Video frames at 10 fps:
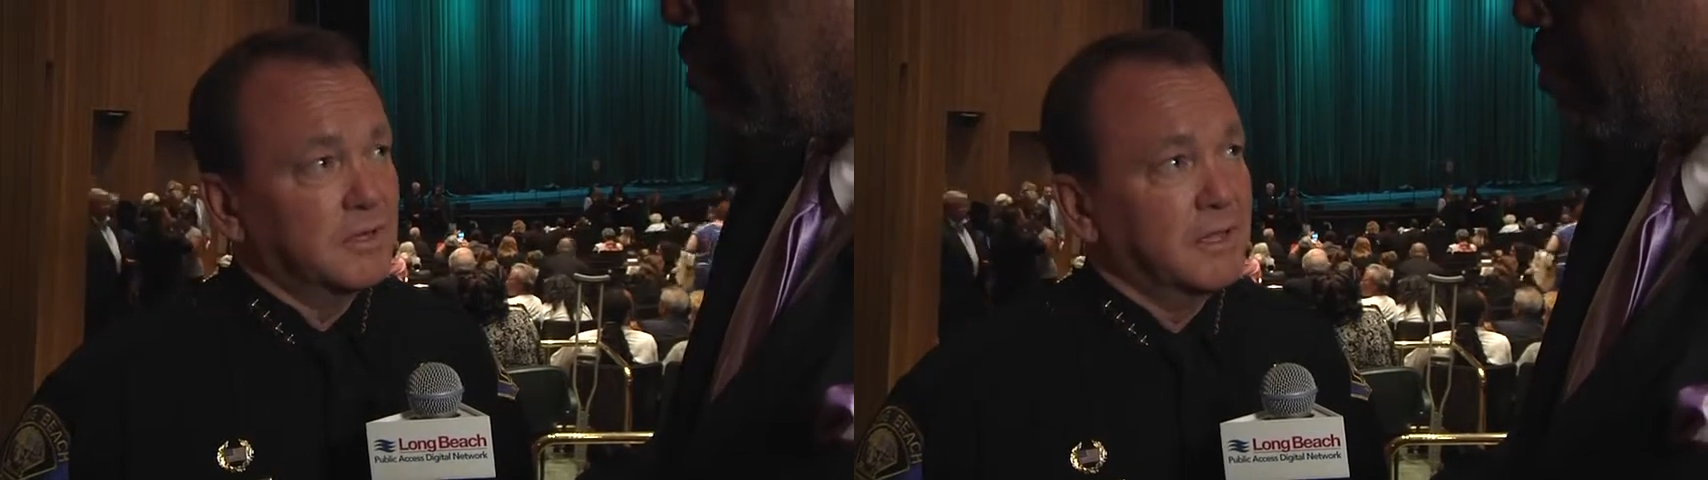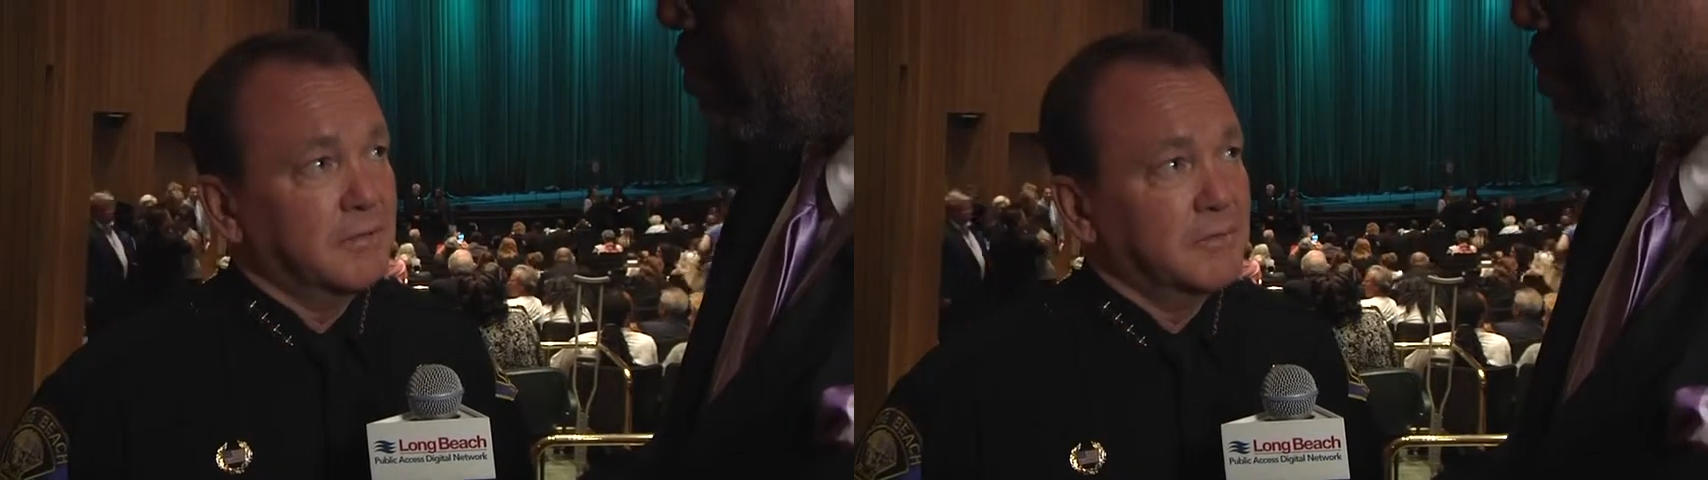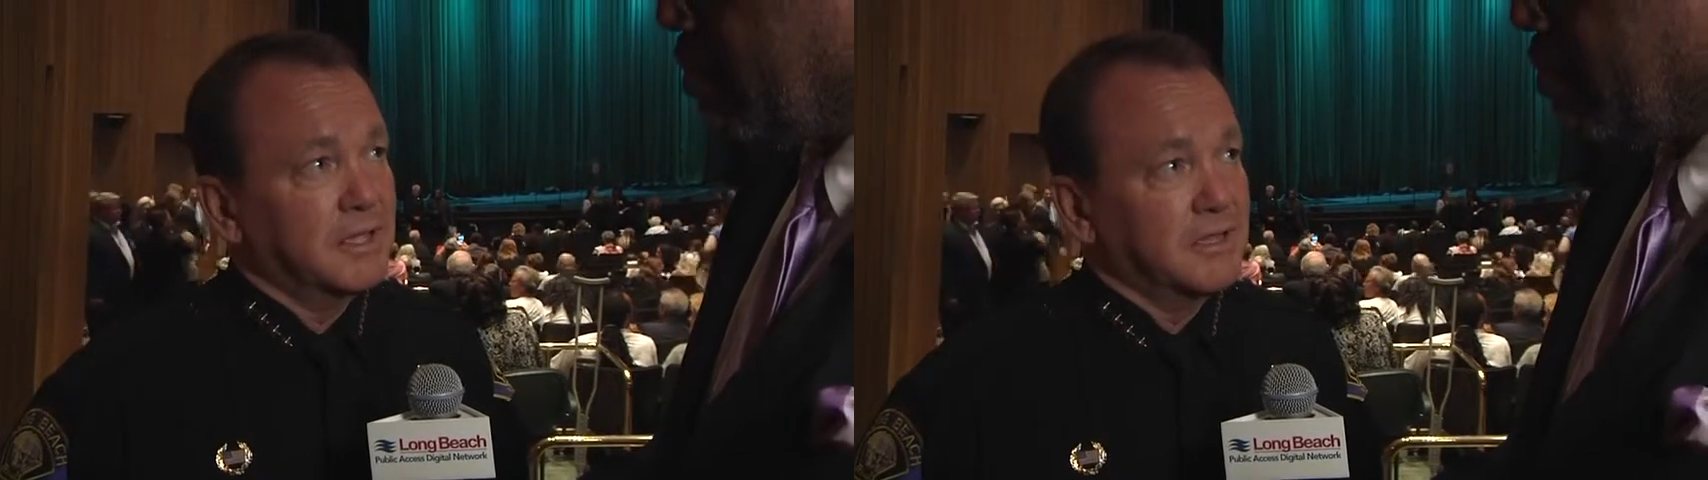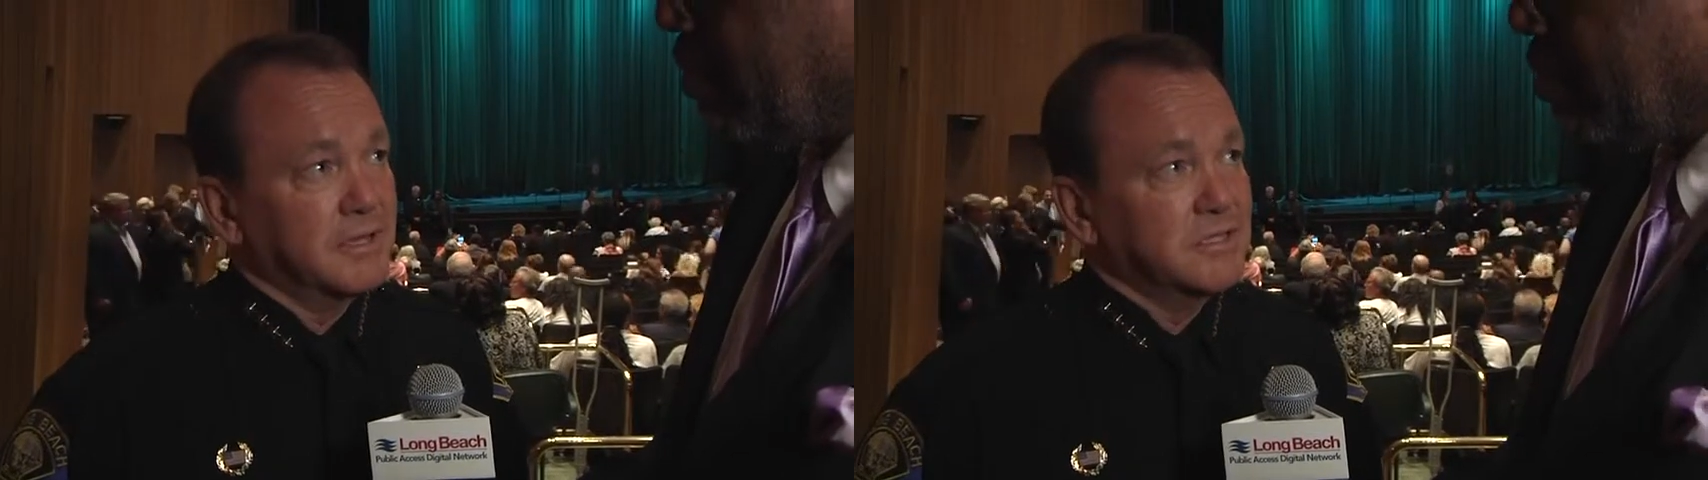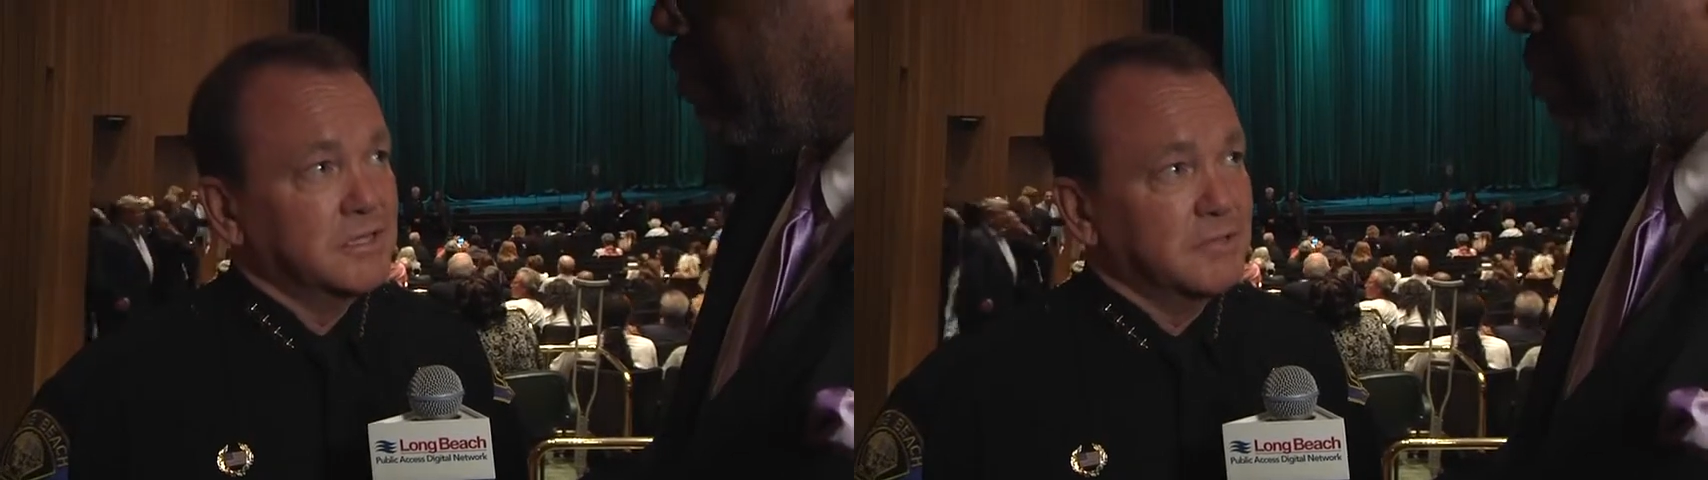in making
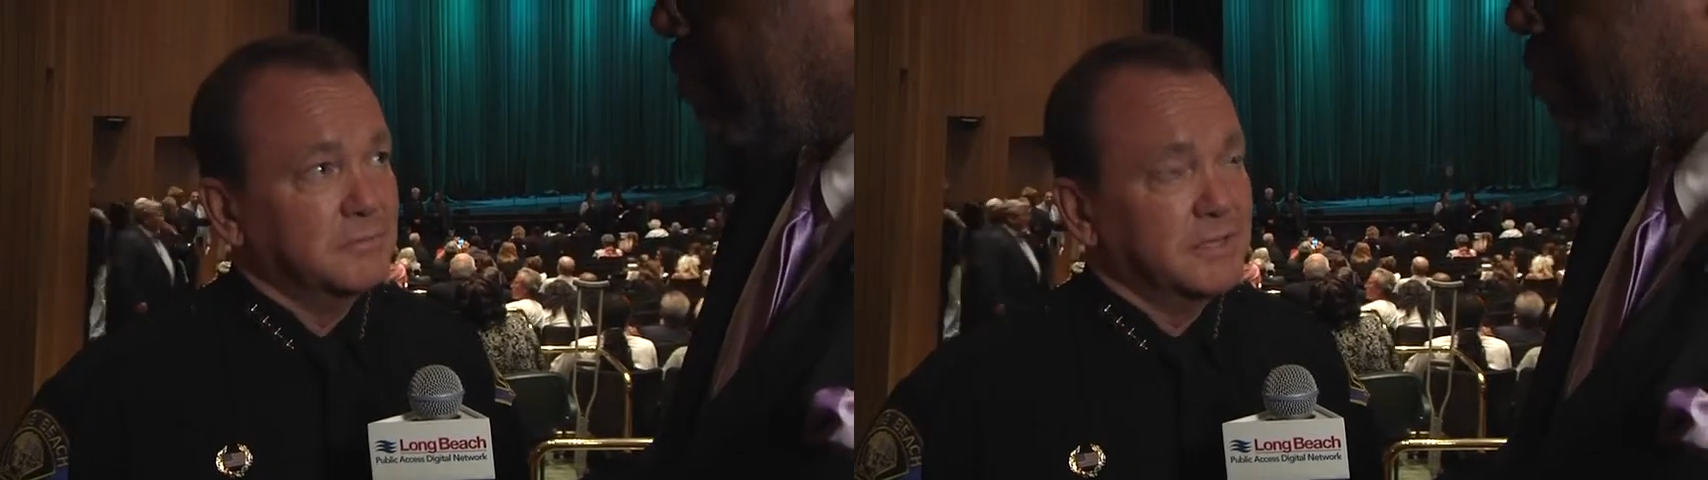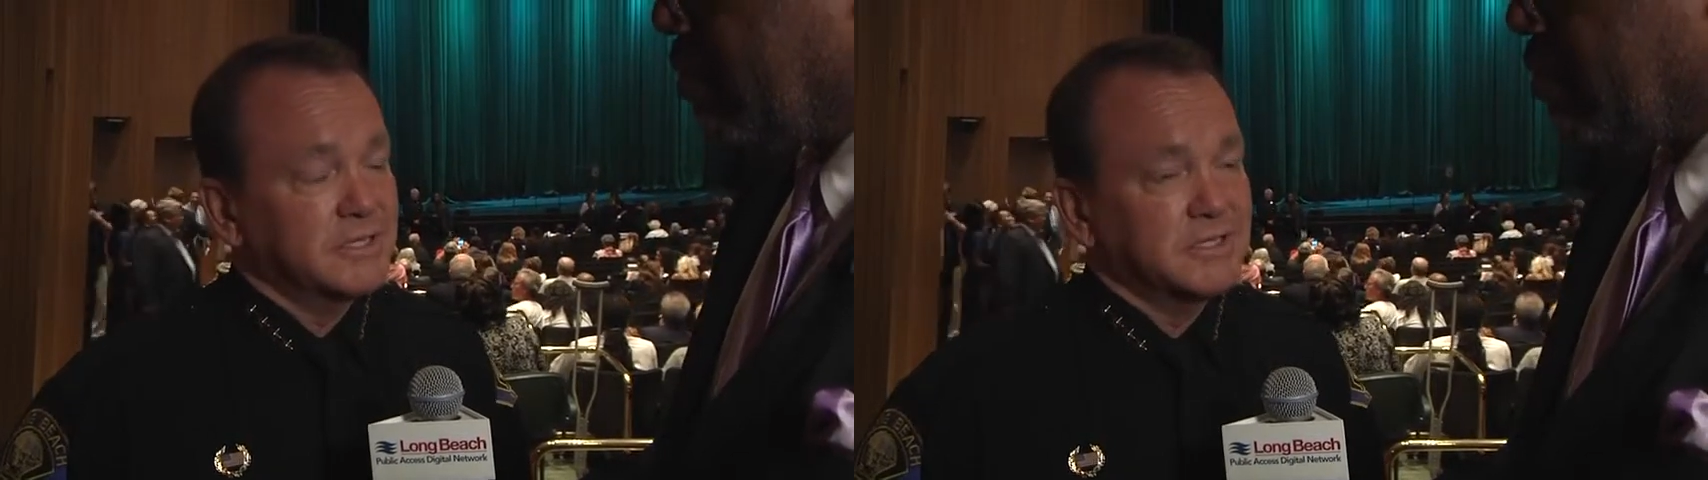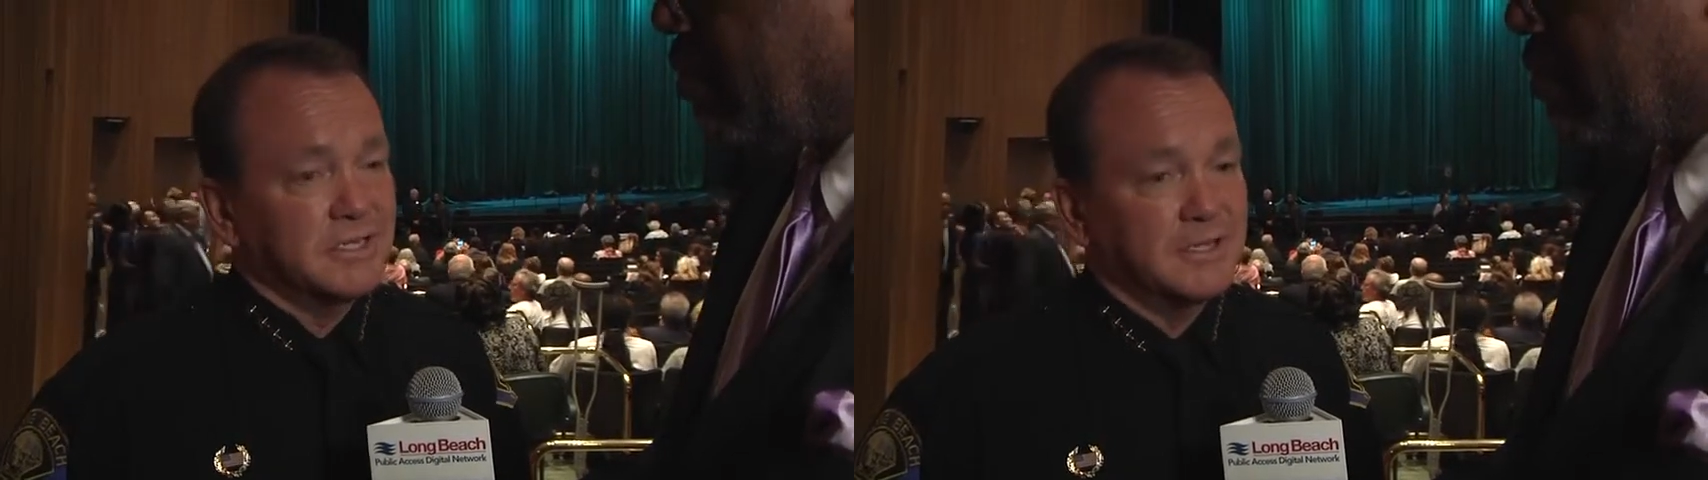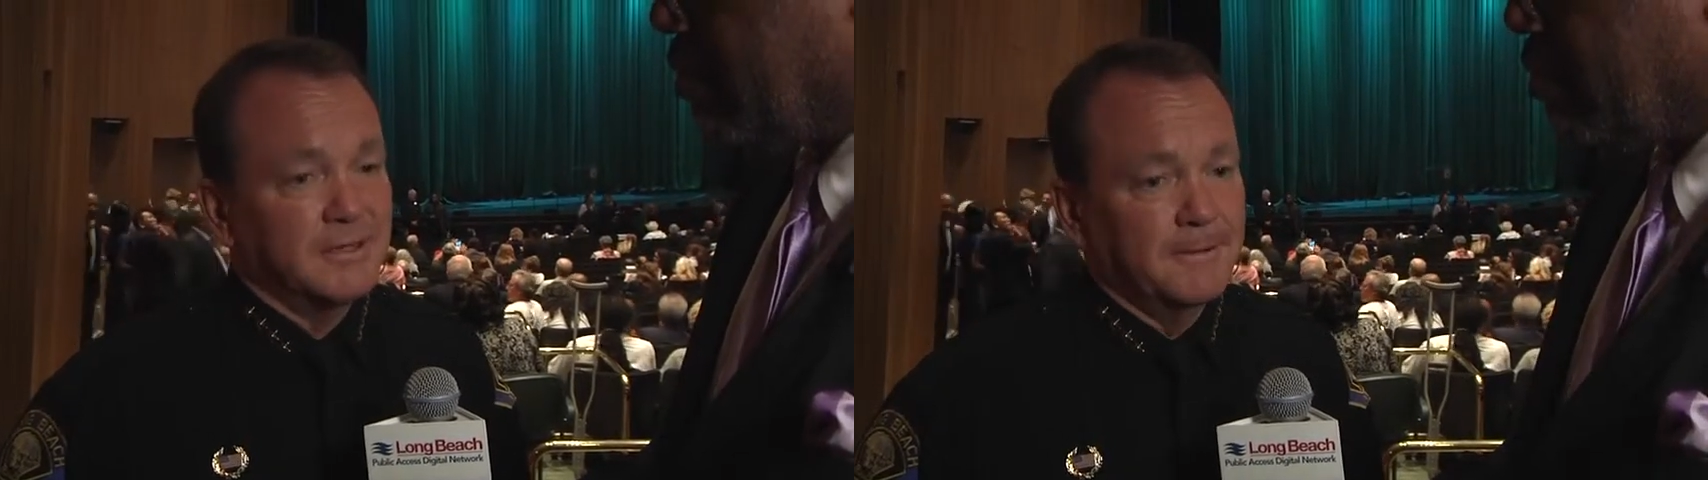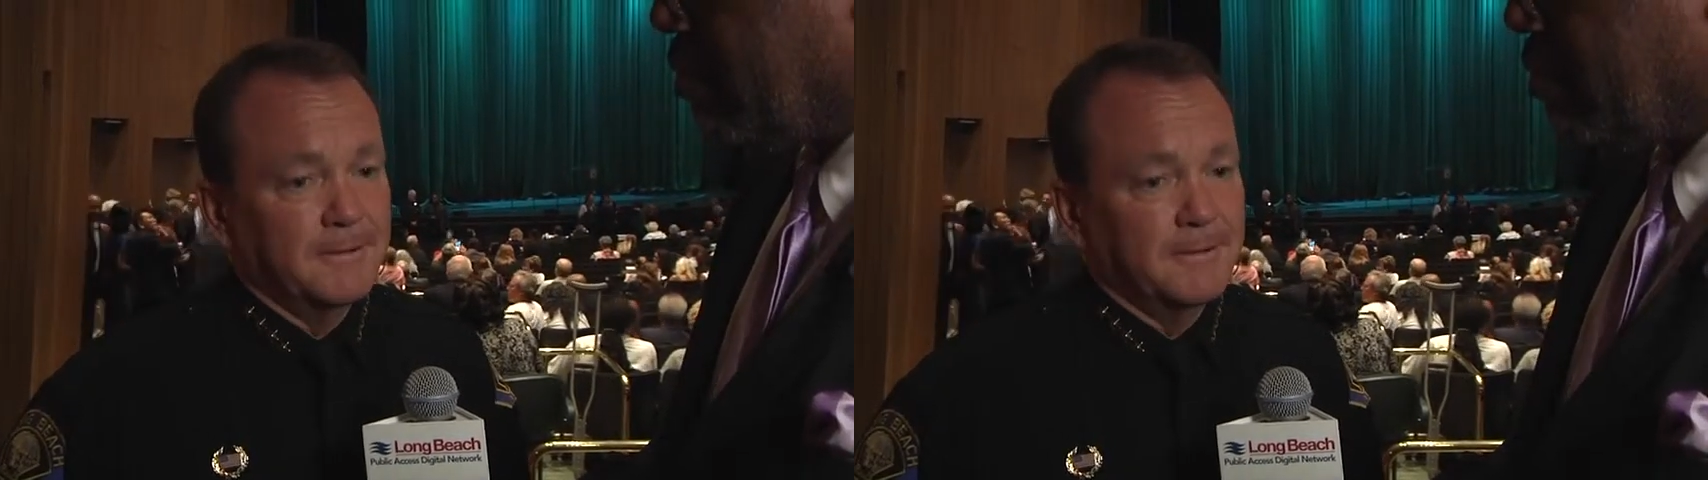this the complete city.